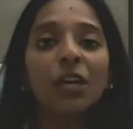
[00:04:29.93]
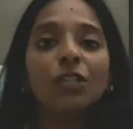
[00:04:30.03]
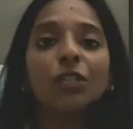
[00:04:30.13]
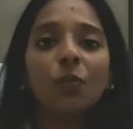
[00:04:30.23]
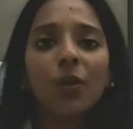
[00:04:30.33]

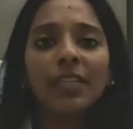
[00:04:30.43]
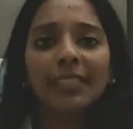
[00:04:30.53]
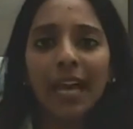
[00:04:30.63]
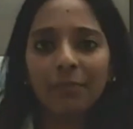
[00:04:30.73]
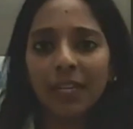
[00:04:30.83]
So what is
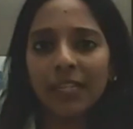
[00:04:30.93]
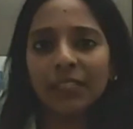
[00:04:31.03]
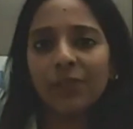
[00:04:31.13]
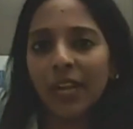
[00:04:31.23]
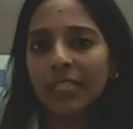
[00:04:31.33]
happening
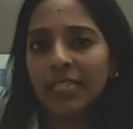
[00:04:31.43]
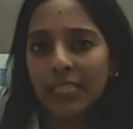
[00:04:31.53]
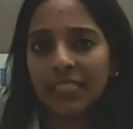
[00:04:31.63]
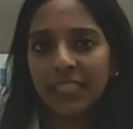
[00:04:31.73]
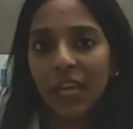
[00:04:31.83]
is when I'm
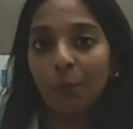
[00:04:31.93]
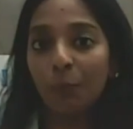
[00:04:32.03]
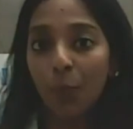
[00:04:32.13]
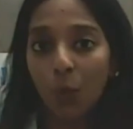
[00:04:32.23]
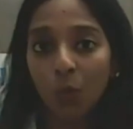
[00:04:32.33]
testing
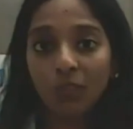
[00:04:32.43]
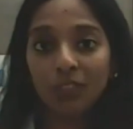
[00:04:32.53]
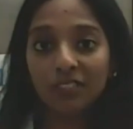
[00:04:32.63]
both